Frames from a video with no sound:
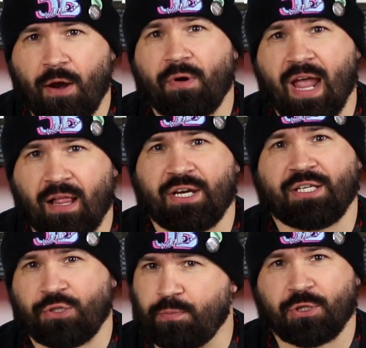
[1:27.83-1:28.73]
reality
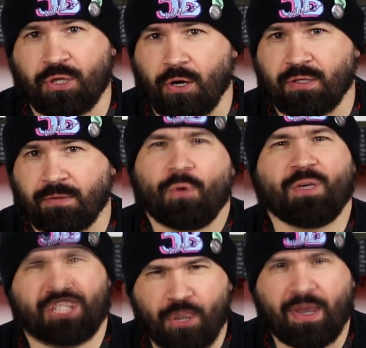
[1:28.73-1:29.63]
superstars,
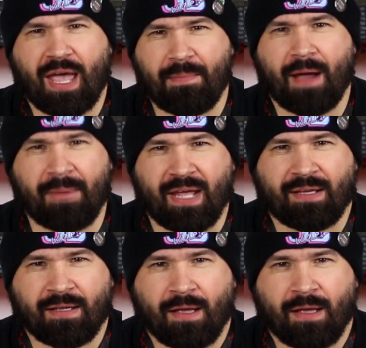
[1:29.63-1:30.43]
which is okay by me.